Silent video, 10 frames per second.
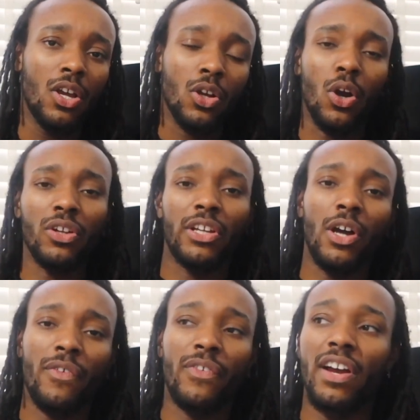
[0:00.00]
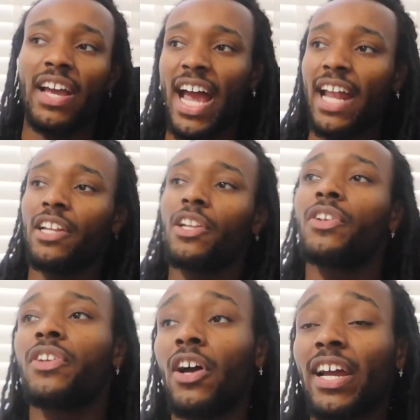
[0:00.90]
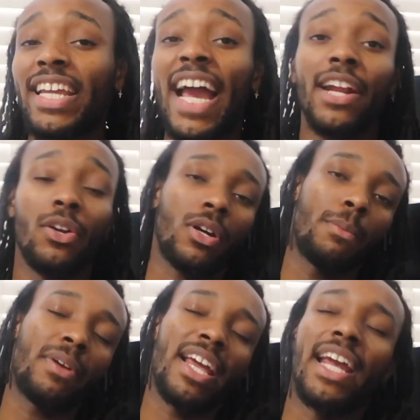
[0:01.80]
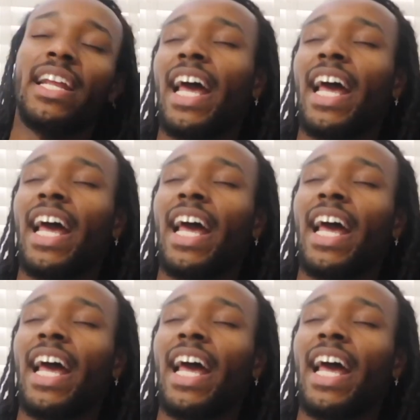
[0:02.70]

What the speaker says: Got the offer, hallelujah, cannot complain.